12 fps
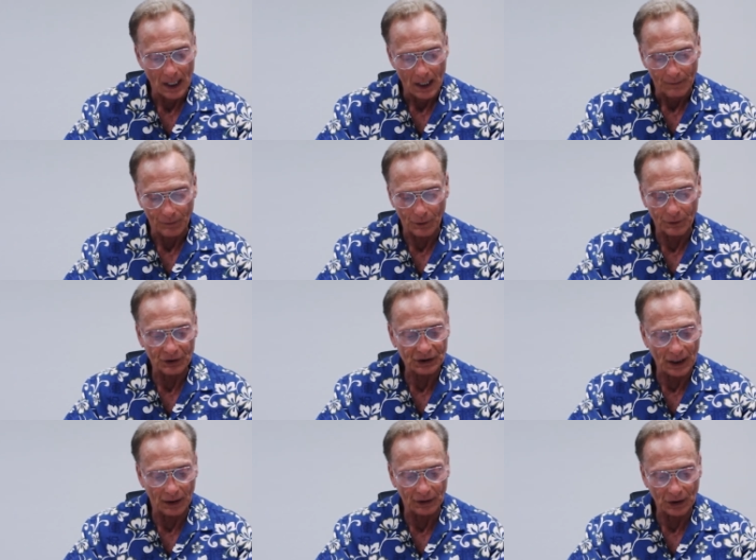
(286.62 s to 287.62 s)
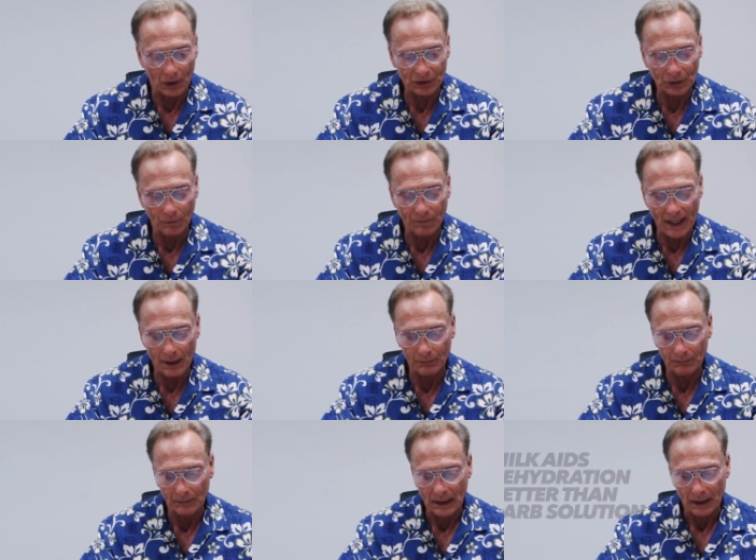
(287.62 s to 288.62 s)
Further studies also
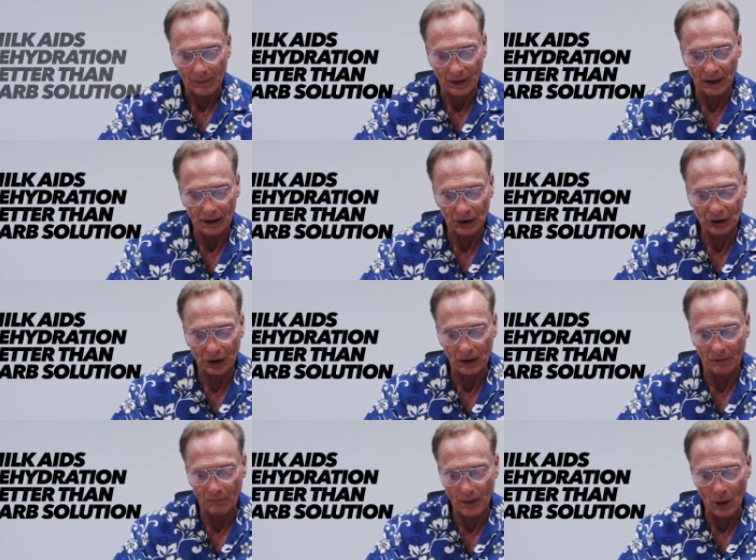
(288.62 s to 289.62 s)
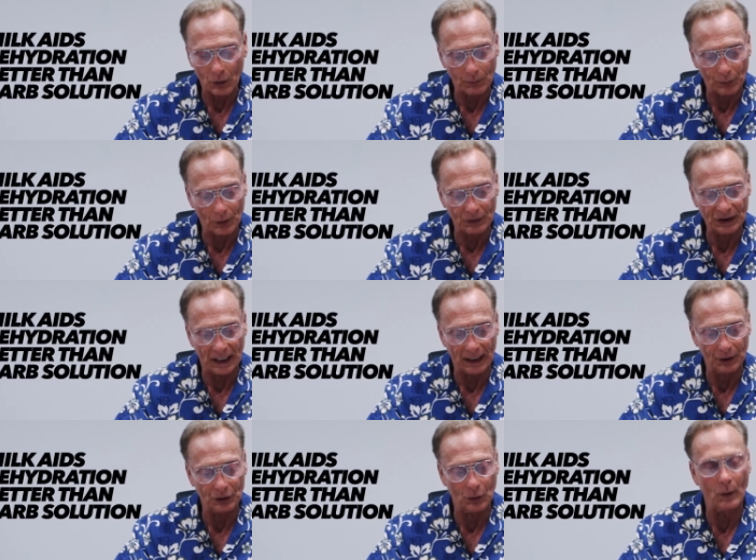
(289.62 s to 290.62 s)
found the addition of milk
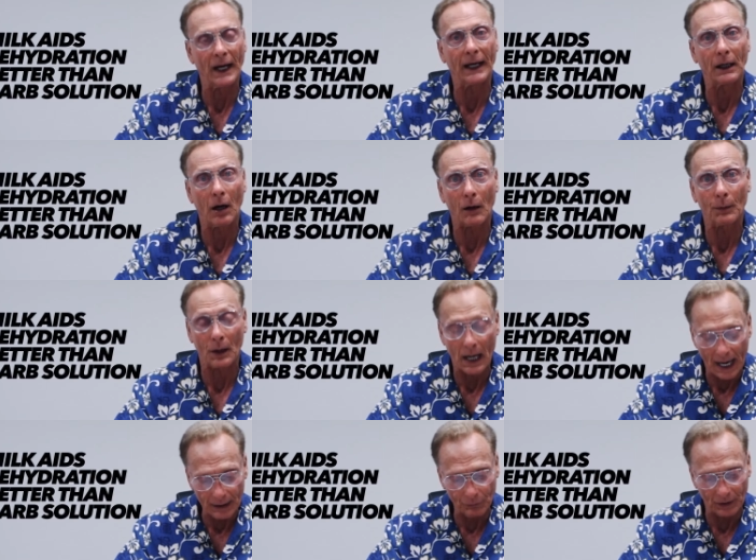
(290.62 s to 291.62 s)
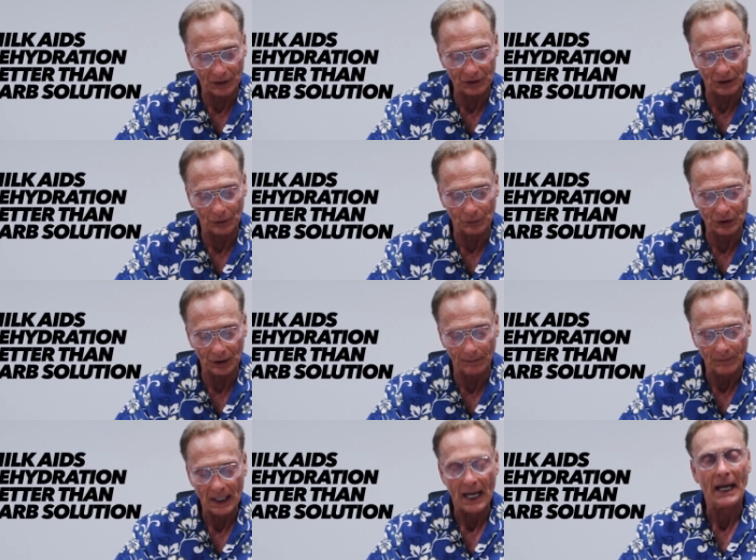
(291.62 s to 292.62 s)
protein to a carbohydrate solution
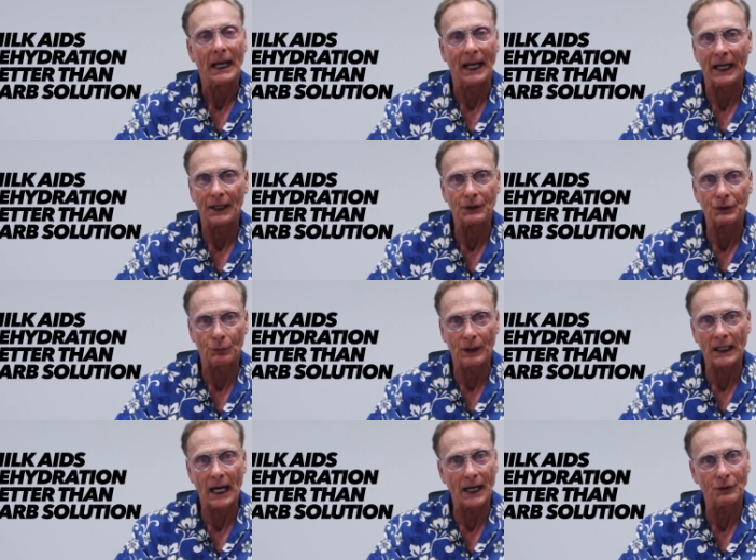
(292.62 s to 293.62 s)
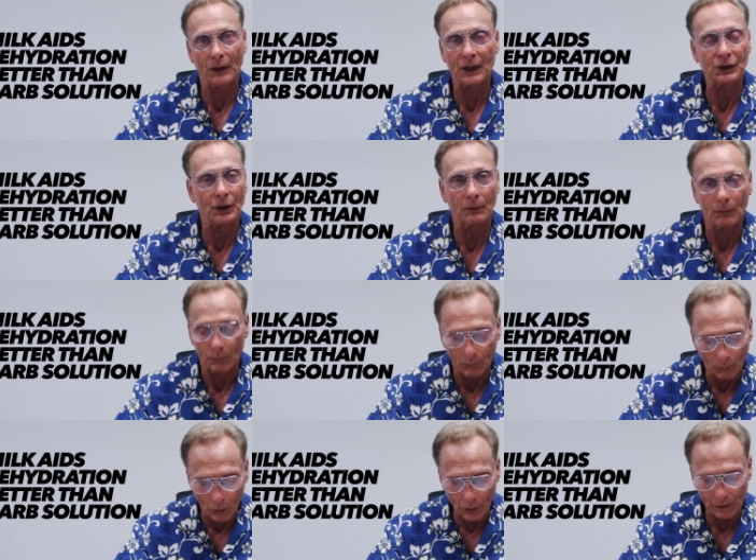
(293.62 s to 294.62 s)
aids rehydration
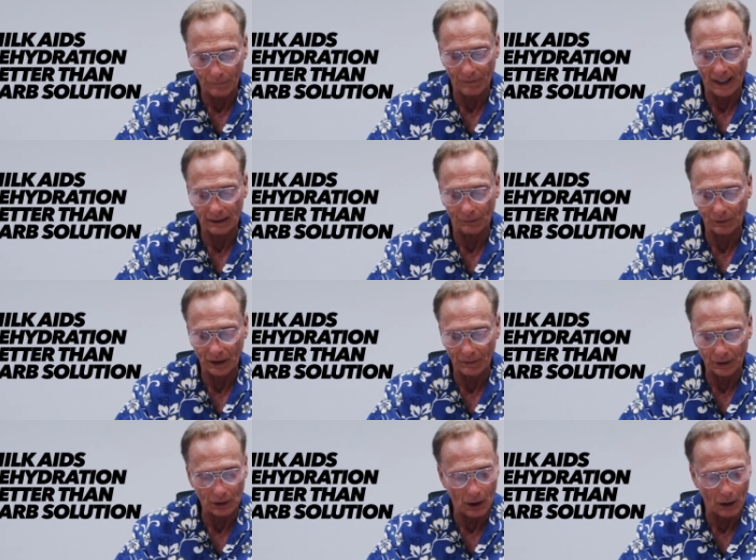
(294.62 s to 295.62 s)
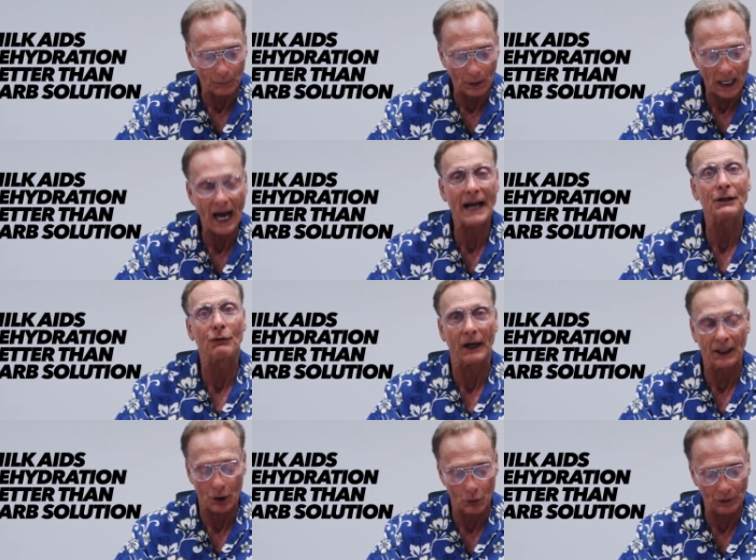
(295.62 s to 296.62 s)
more effectively than
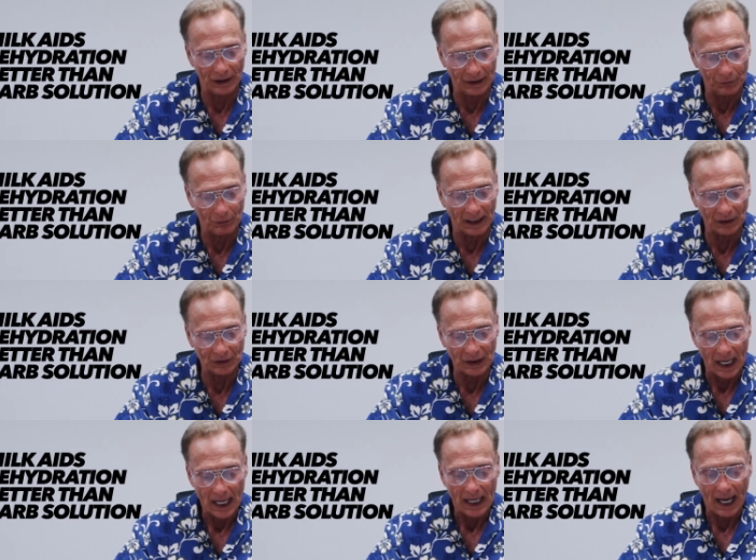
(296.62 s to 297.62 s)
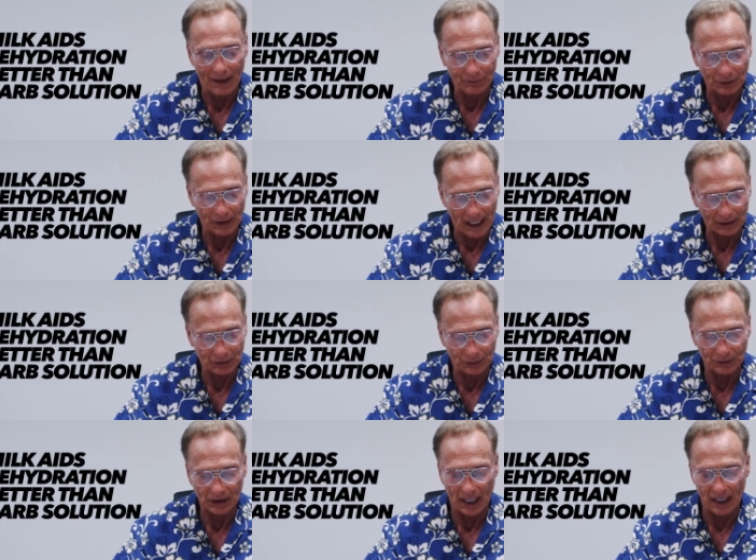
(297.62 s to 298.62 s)
carbohydrate-only drinks after
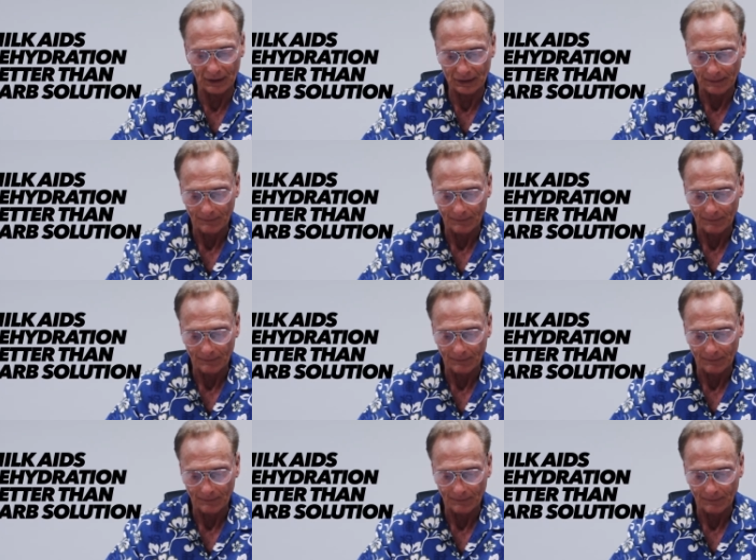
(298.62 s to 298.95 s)
exercise.